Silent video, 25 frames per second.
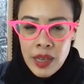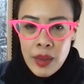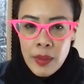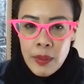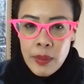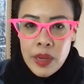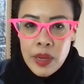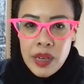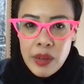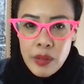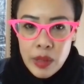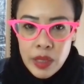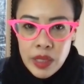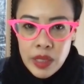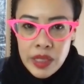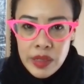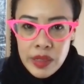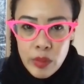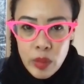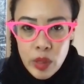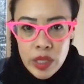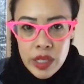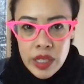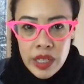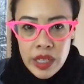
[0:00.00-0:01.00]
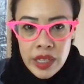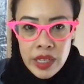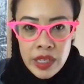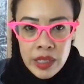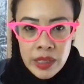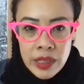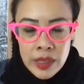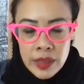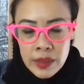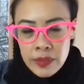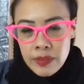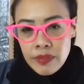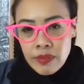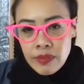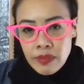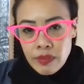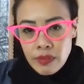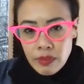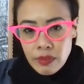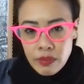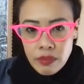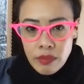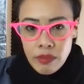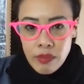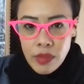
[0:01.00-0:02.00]
but I really wanted
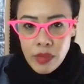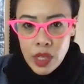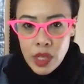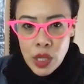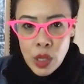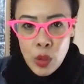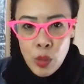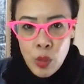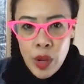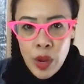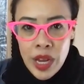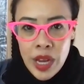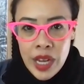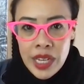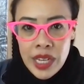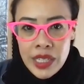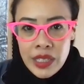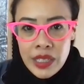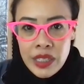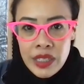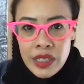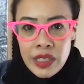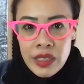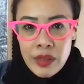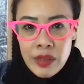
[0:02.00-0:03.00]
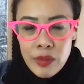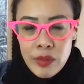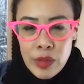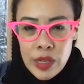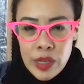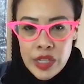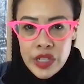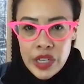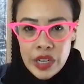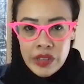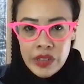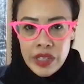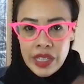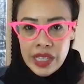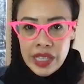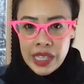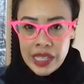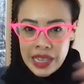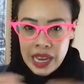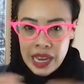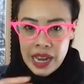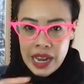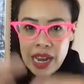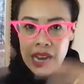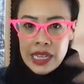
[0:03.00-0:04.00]
a way to reach out to like
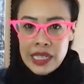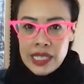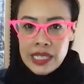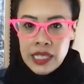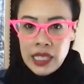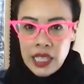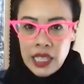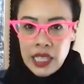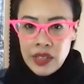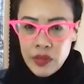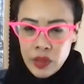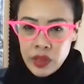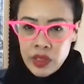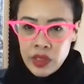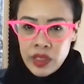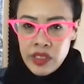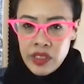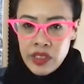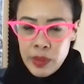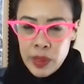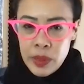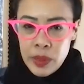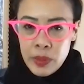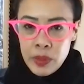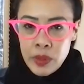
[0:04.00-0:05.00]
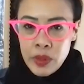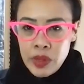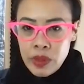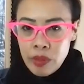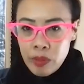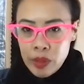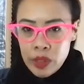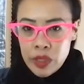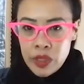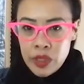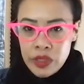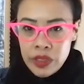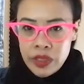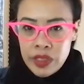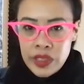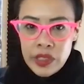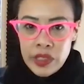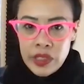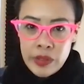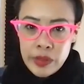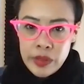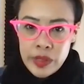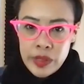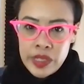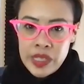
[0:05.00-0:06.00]
that next level of people, which, you
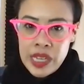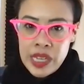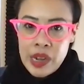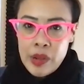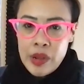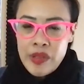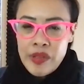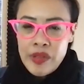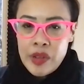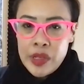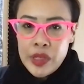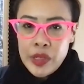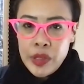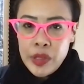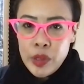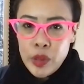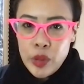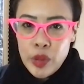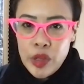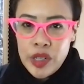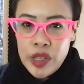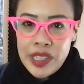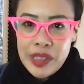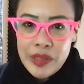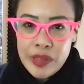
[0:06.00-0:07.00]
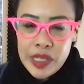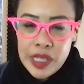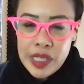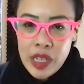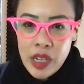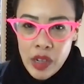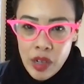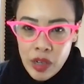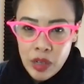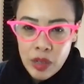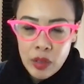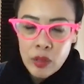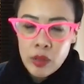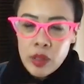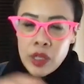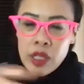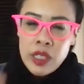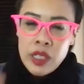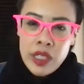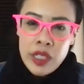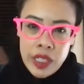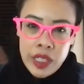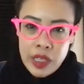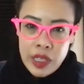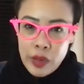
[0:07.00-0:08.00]
know, is how I found you, Lloyd. And I was like, oh,
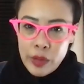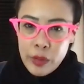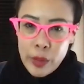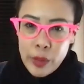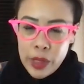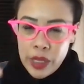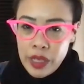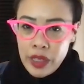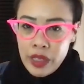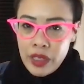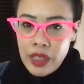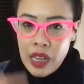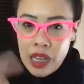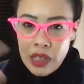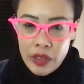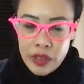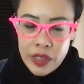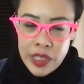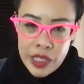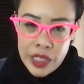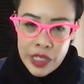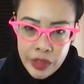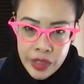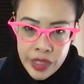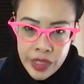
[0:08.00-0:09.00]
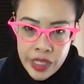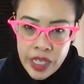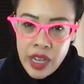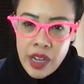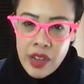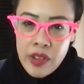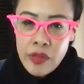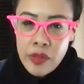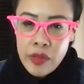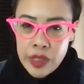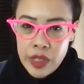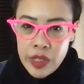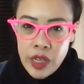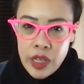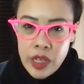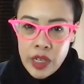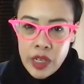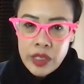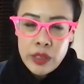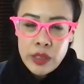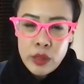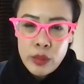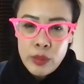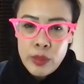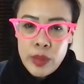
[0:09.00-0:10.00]
you know, we, I looked at your stuff, we talked
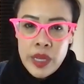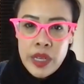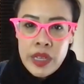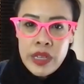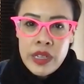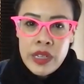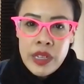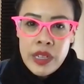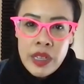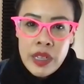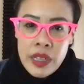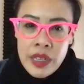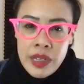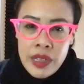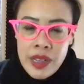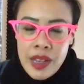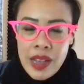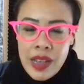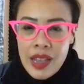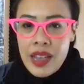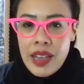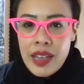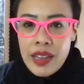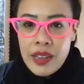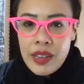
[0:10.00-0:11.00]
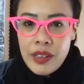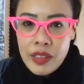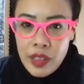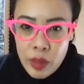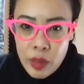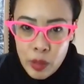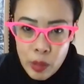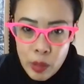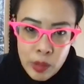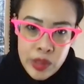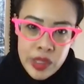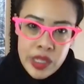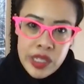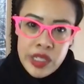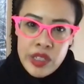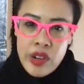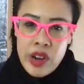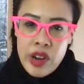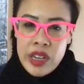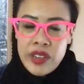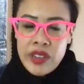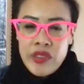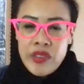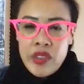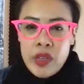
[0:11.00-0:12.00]
a little bit, and, you know, what was
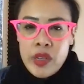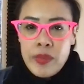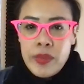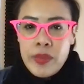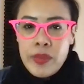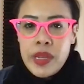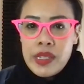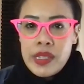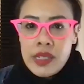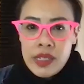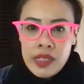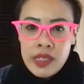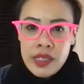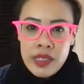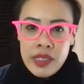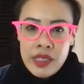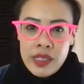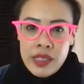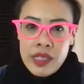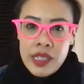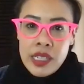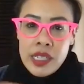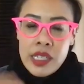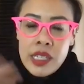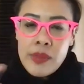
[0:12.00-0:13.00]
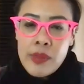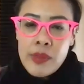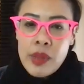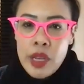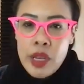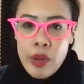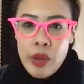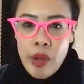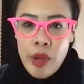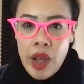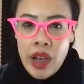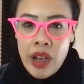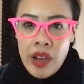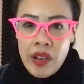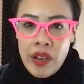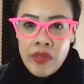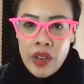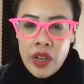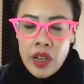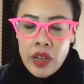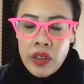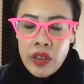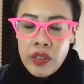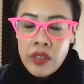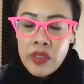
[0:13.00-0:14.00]
attractive to me is a system that you have
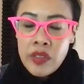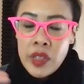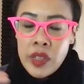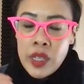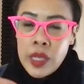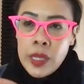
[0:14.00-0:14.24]
of